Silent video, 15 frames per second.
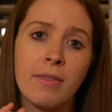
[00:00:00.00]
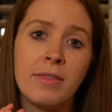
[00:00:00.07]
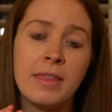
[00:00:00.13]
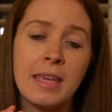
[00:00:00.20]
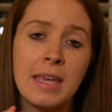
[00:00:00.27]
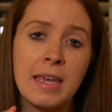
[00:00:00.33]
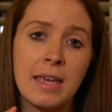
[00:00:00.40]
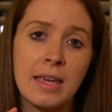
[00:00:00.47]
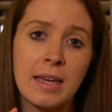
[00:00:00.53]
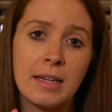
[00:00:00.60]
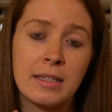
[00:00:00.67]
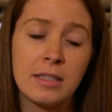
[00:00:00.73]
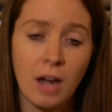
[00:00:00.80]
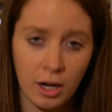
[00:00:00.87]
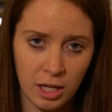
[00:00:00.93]
the
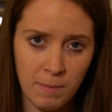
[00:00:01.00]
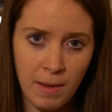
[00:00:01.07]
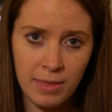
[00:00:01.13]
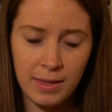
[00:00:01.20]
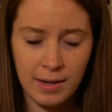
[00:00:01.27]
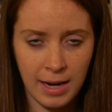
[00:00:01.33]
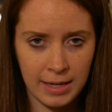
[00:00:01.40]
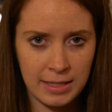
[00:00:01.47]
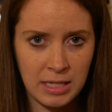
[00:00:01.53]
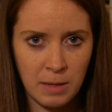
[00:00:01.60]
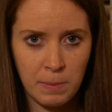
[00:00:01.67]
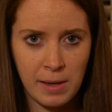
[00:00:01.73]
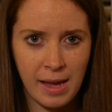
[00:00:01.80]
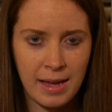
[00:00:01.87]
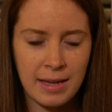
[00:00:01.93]
document that
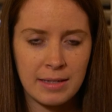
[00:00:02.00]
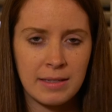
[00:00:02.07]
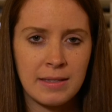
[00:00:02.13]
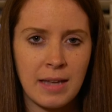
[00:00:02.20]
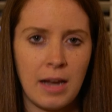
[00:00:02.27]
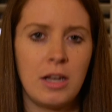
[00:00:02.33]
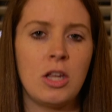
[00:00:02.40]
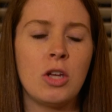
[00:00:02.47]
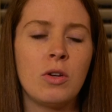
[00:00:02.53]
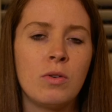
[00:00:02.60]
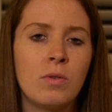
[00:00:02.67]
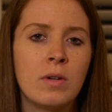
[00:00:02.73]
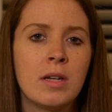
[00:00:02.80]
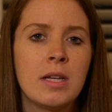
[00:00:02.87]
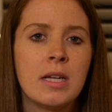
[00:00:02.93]
edTPA has sent
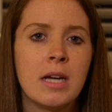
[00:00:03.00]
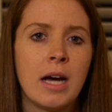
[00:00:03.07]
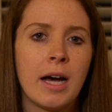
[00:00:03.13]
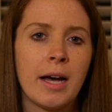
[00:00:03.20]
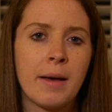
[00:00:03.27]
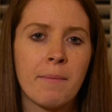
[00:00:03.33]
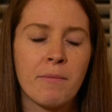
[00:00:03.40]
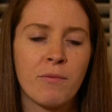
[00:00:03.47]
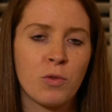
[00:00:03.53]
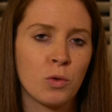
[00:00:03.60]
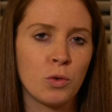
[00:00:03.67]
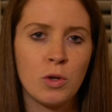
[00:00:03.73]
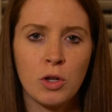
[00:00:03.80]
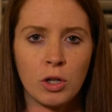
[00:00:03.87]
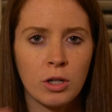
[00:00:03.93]
you
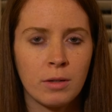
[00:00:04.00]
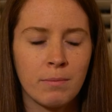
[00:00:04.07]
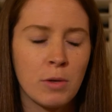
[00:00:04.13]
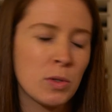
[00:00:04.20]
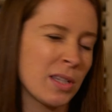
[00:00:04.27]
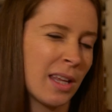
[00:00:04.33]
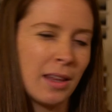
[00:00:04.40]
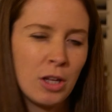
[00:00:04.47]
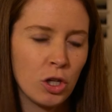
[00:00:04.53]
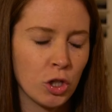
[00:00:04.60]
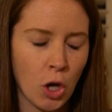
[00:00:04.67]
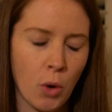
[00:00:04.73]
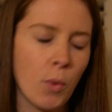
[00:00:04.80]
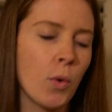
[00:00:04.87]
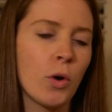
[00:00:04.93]
through most likely your
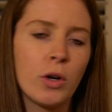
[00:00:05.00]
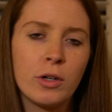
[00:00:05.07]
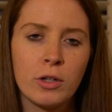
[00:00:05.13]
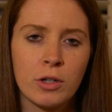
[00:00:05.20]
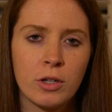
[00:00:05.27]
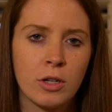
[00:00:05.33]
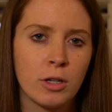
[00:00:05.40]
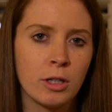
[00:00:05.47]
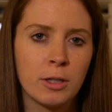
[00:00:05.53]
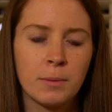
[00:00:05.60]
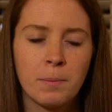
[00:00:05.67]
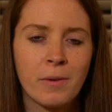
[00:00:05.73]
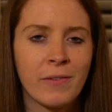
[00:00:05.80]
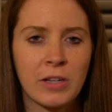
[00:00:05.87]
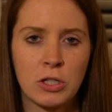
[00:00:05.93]
cohort or your
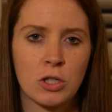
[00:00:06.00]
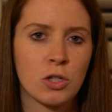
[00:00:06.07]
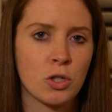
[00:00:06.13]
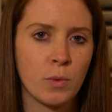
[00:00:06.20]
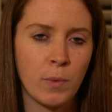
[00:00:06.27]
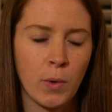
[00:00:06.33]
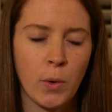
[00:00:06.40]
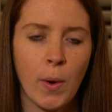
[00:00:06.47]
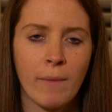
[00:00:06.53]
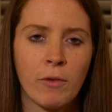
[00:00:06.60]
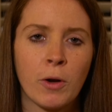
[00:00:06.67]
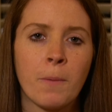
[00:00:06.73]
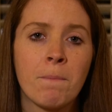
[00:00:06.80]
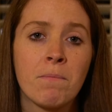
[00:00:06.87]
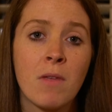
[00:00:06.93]
professors or
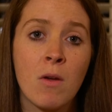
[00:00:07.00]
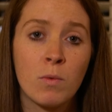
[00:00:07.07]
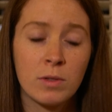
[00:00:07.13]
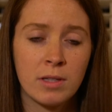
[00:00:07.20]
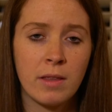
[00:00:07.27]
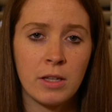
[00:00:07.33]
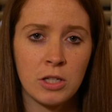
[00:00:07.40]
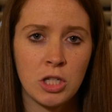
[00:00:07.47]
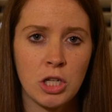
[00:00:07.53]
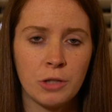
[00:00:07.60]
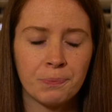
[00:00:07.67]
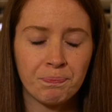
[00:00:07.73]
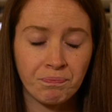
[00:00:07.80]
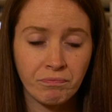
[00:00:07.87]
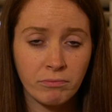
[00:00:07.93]
whoever will send this to
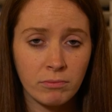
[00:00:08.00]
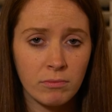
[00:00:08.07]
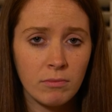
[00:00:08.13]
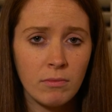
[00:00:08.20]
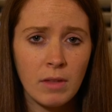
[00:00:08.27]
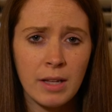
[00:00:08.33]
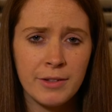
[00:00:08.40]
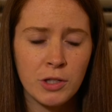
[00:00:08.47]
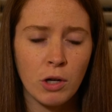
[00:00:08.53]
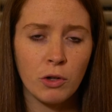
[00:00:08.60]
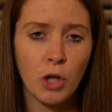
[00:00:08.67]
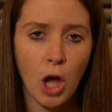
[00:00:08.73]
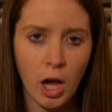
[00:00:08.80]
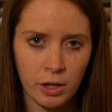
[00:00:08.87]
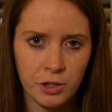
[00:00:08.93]
you. It's
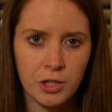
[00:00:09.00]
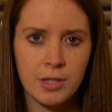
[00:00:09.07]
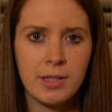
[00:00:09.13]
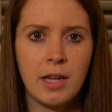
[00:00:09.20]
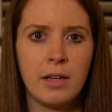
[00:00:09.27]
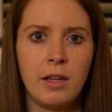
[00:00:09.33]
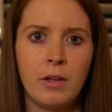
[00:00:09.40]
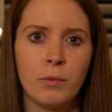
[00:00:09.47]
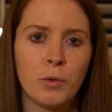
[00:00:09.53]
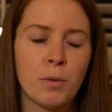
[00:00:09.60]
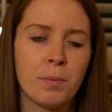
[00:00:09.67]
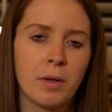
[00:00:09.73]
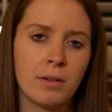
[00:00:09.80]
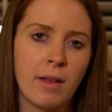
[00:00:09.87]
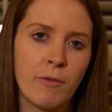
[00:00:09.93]
called Understanding
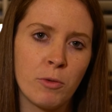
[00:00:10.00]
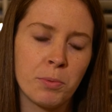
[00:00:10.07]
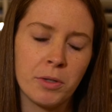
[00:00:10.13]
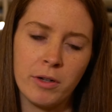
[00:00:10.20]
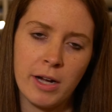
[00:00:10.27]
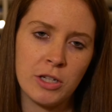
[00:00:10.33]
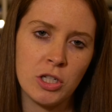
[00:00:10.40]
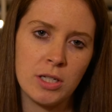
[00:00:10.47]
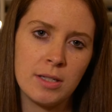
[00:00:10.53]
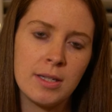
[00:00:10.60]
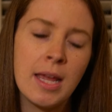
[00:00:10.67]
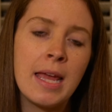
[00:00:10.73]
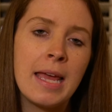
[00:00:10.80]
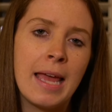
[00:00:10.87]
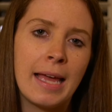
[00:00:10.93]
Rubric Level Progressions.
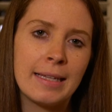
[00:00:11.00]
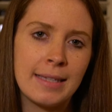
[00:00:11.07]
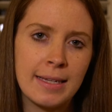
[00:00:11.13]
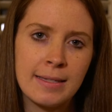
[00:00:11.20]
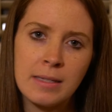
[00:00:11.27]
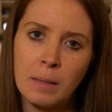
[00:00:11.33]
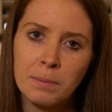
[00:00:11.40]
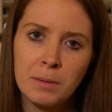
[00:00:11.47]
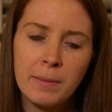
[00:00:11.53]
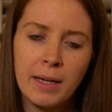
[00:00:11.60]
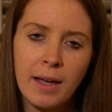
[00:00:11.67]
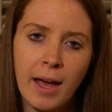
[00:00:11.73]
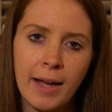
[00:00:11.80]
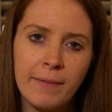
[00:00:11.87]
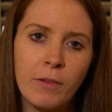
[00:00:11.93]
It's a supplement
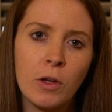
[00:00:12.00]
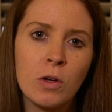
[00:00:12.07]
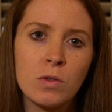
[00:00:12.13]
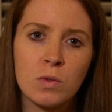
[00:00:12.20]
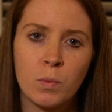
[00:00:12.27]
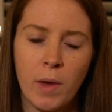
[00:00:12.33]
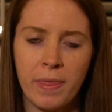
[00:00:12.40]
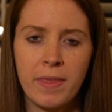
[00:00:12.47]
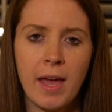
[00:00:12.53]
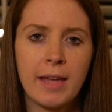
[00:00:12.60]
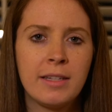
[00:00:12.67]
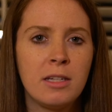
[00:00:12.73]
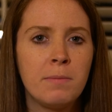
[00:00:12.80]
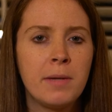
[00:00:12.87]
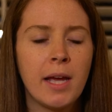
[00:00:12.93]
guide that goes with the
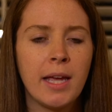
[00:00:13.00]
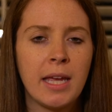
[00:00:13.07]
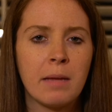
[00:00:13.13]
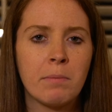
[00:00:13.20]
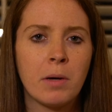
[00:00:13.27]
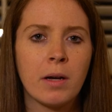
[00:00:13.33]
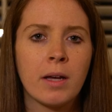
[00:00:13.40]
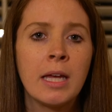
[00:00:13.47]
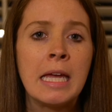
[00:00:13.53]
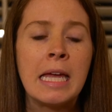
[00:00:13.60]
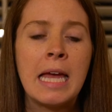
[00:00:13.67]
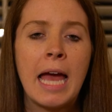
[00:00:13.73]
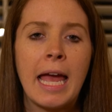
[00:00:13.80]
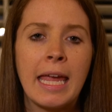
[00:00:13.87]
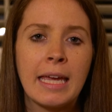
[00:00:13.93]
edTPA handbook,
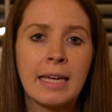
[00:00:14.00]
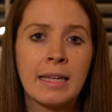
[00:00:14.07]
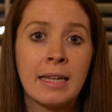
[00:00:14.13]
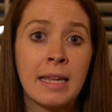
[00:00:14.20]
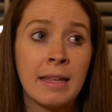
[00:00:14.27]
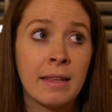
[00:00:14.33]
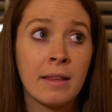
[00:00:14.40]
and